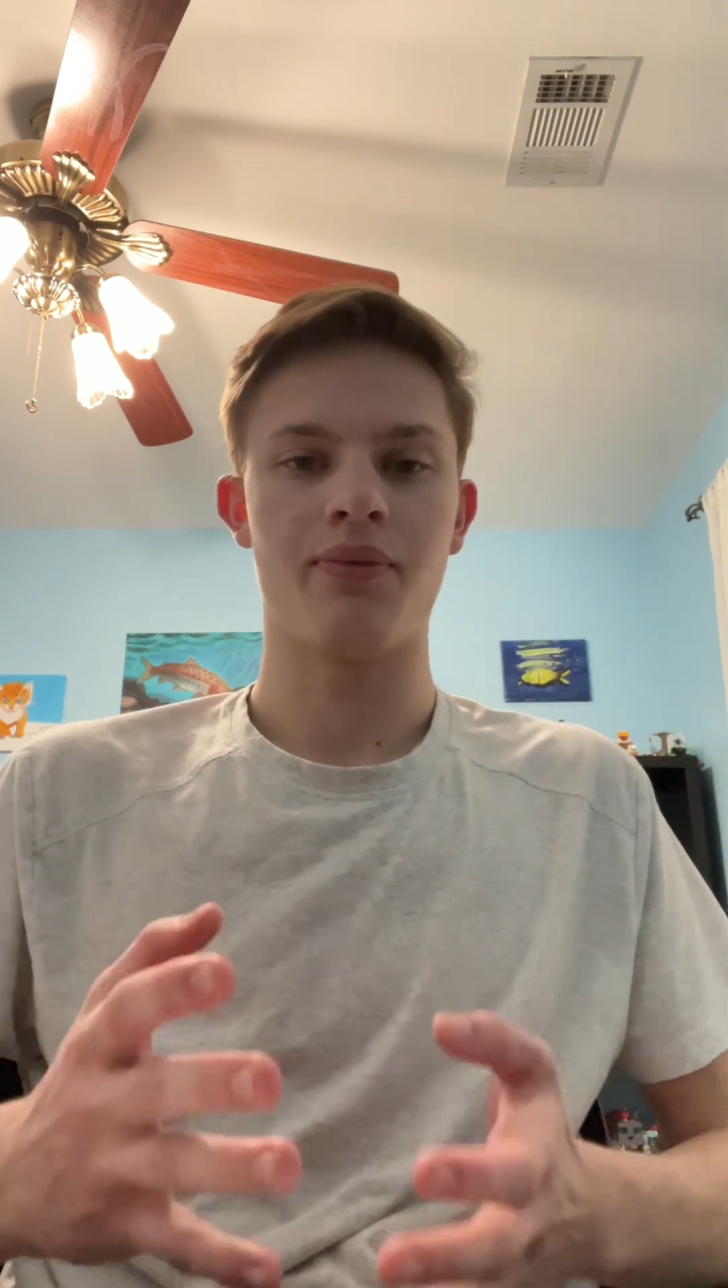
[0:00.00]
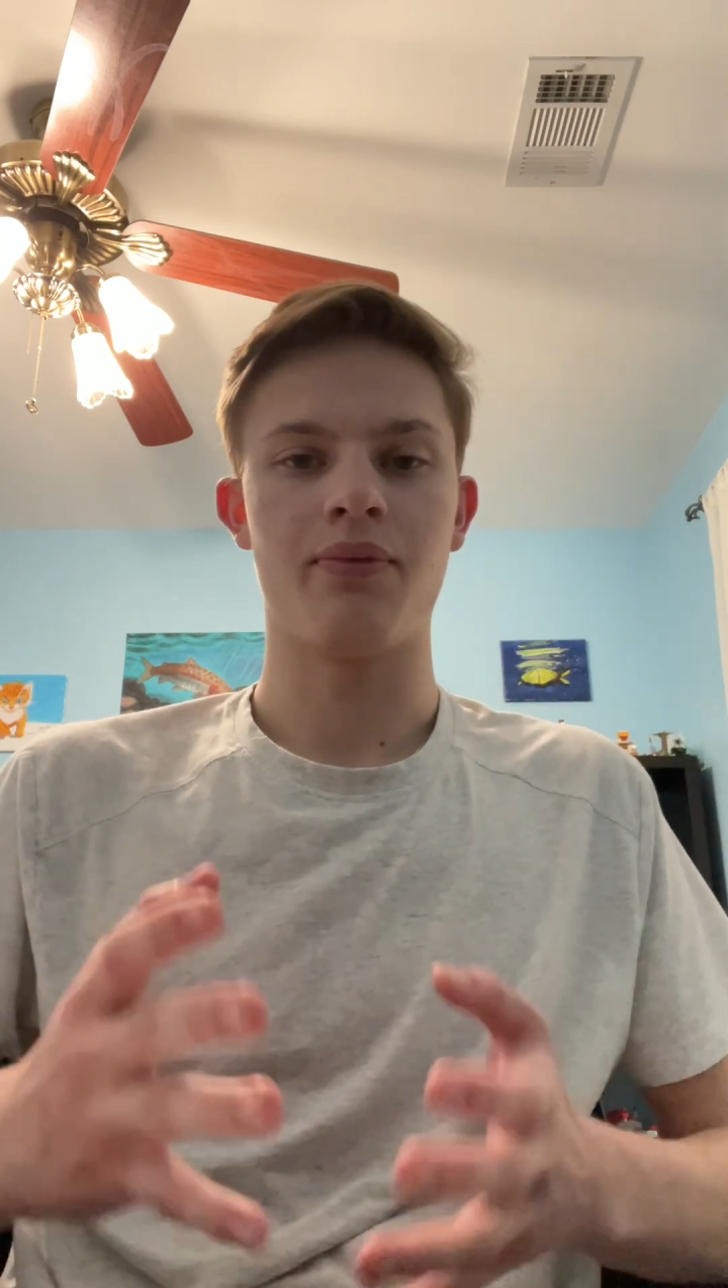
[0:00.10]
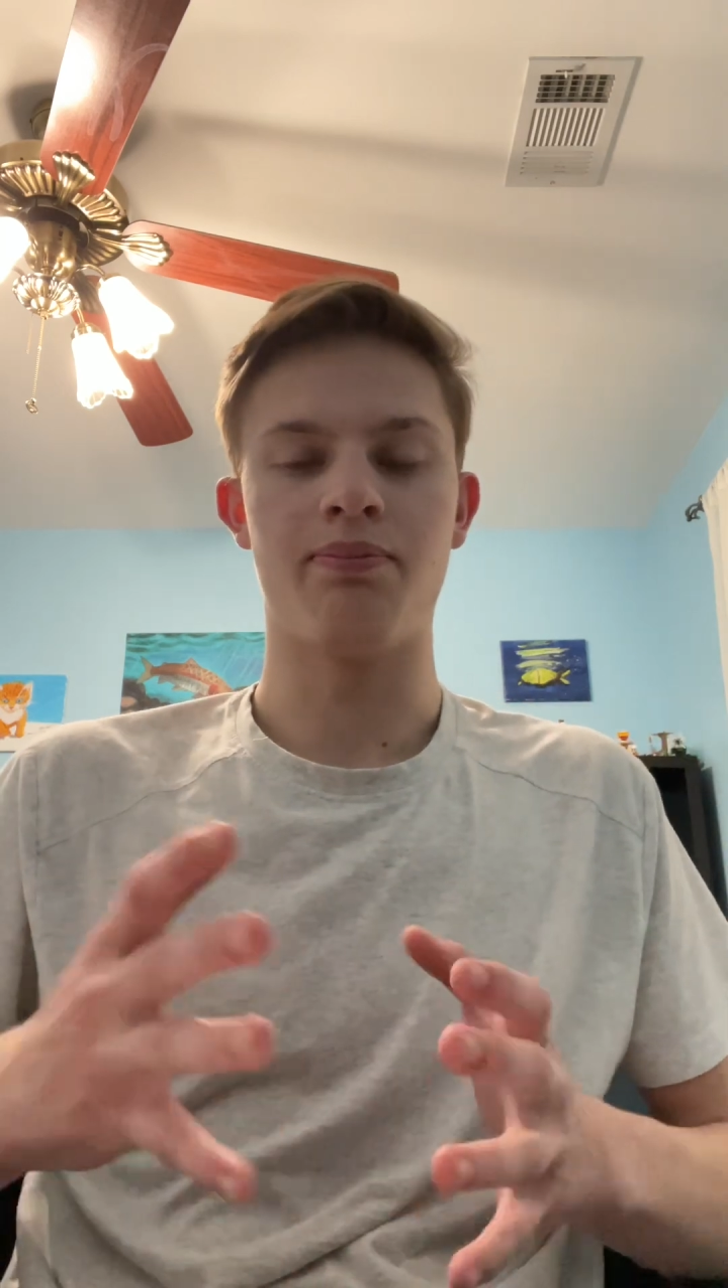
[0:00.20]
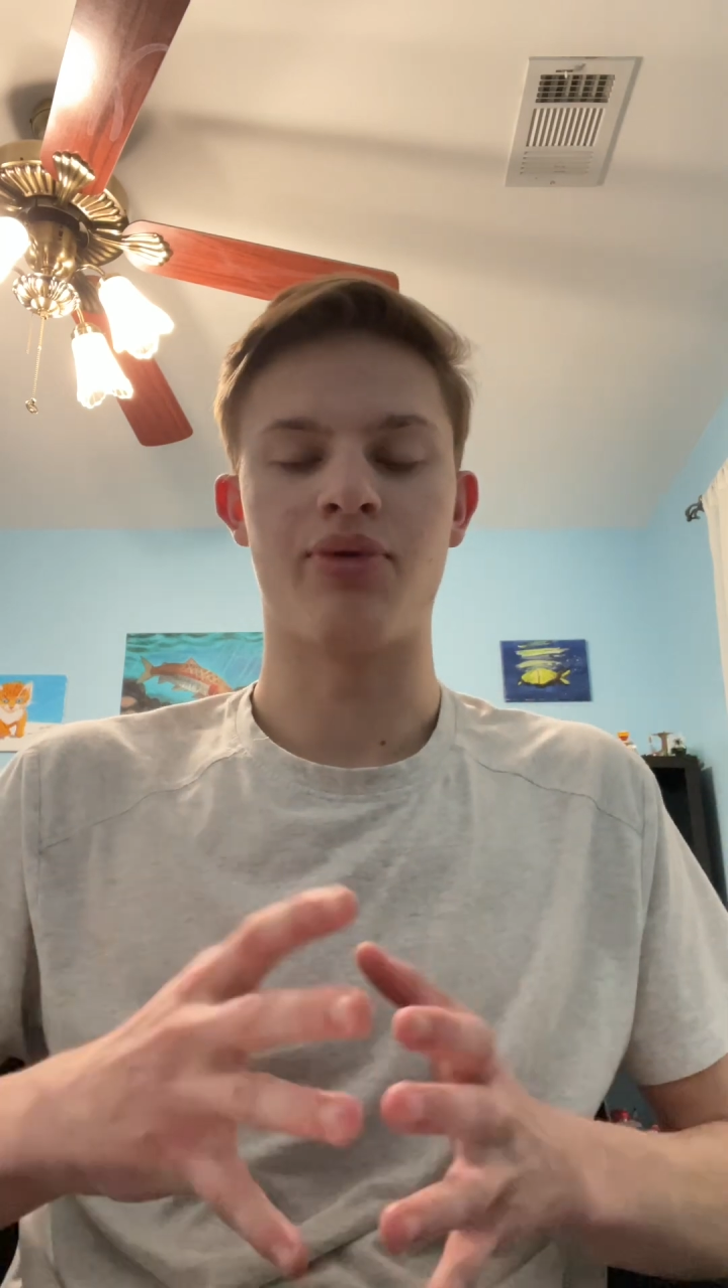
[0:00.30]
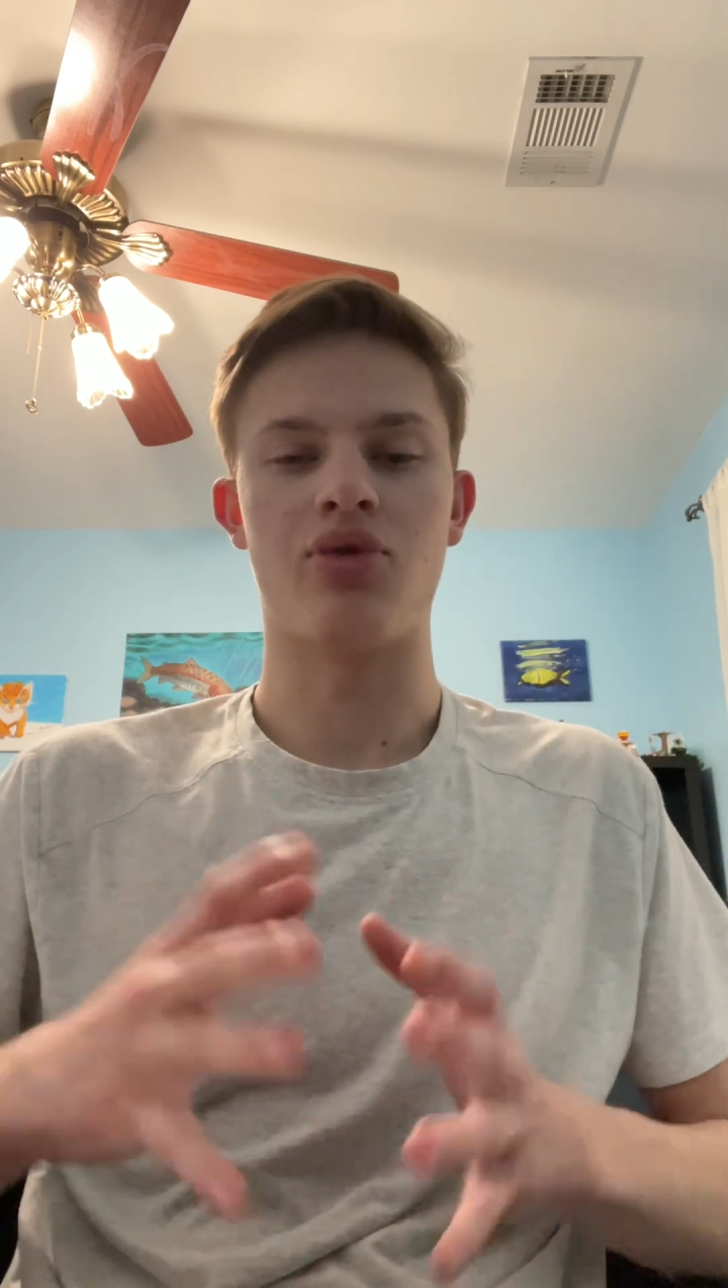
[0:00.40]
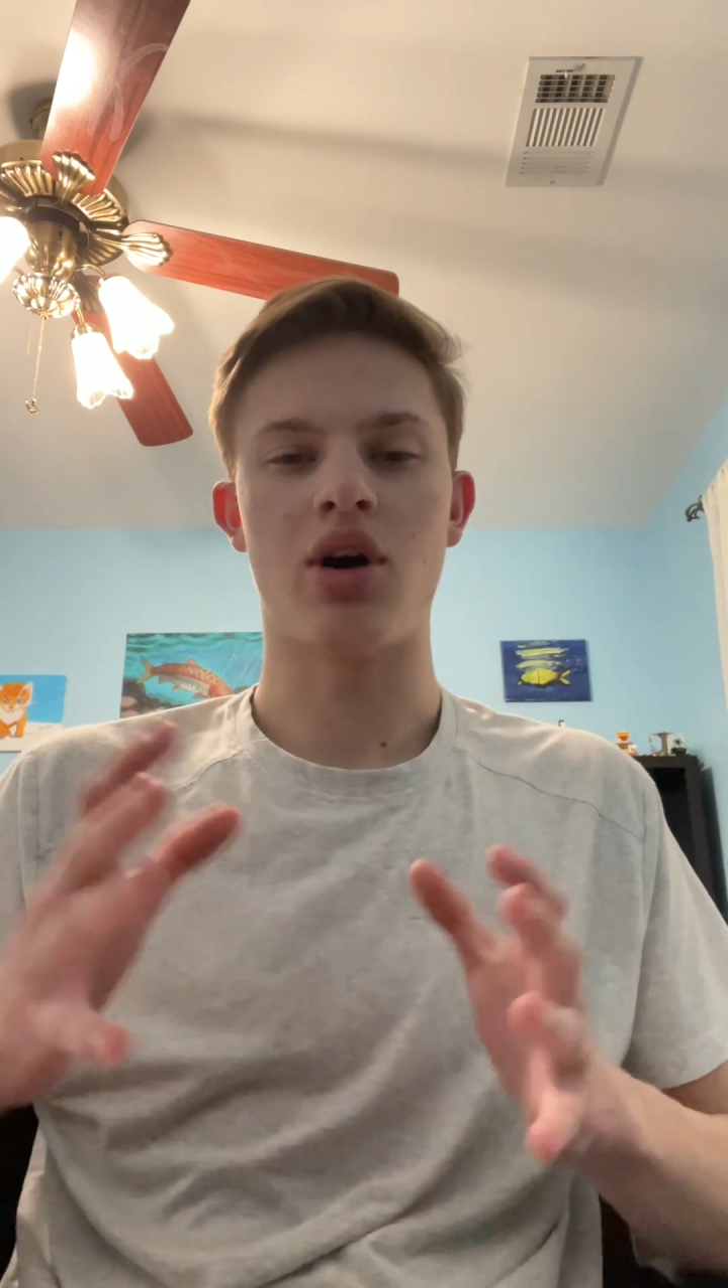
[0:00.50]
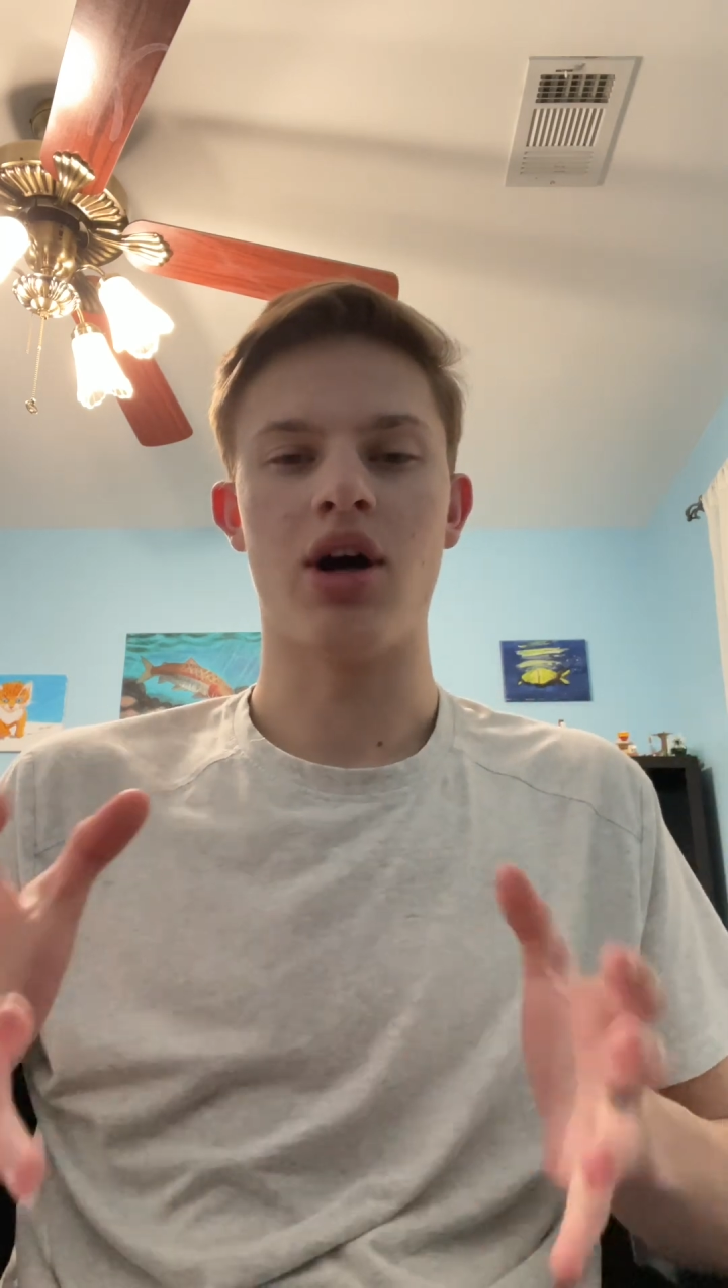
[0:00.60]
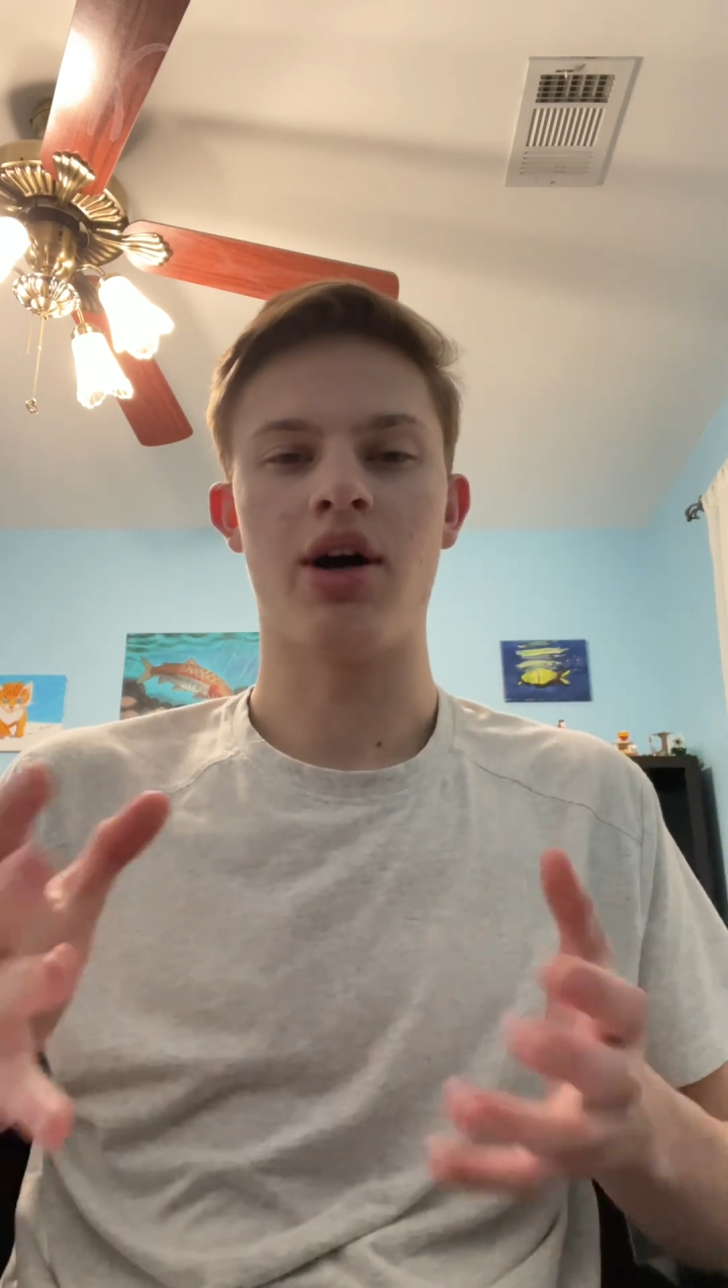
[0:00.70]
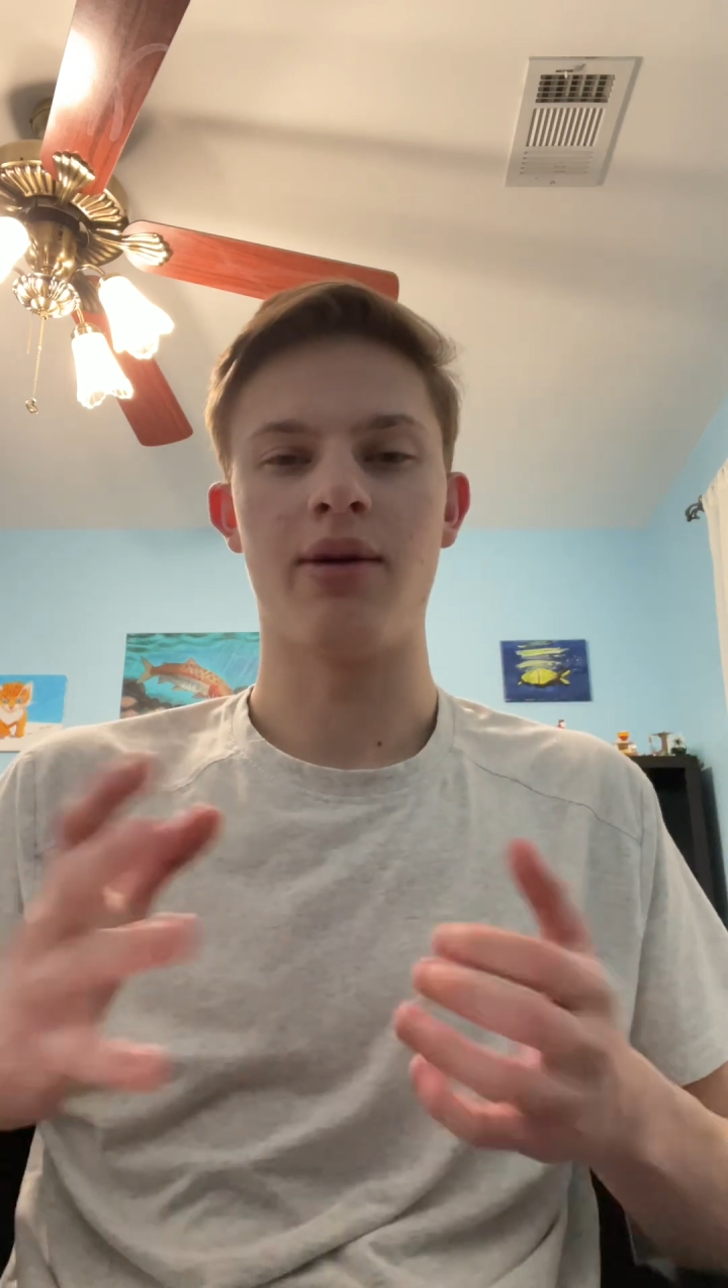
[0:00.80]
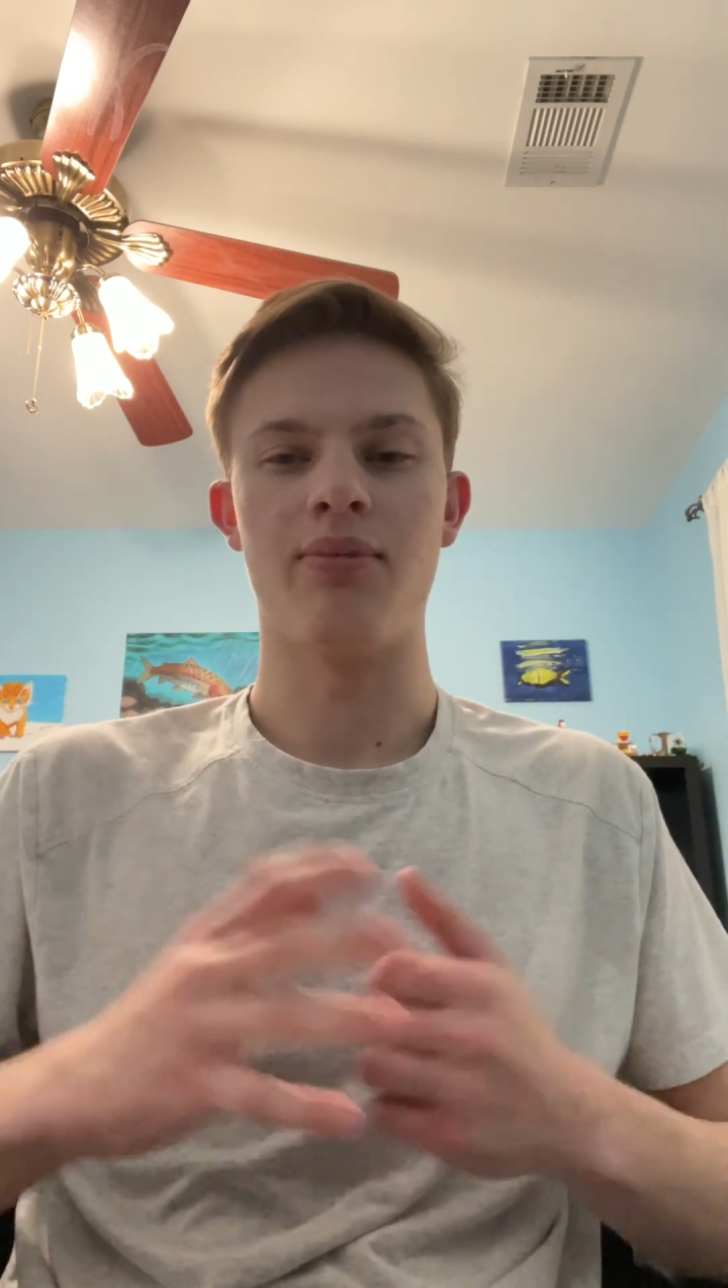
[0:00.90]

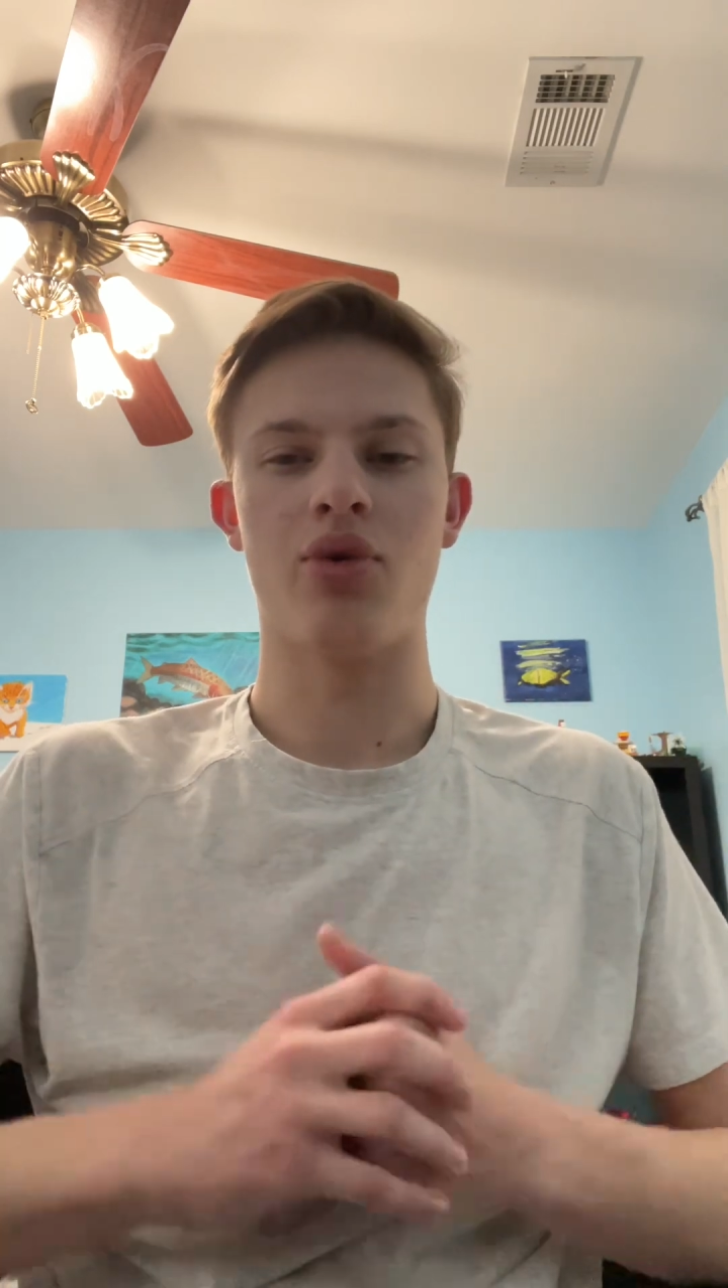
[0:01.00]
broad,